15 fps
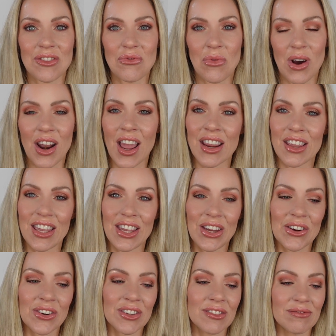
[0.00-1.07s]
what I
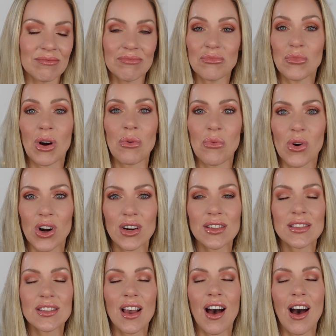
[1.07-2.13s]
hear and what
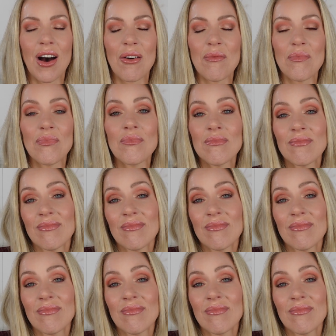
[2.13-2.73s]
works, and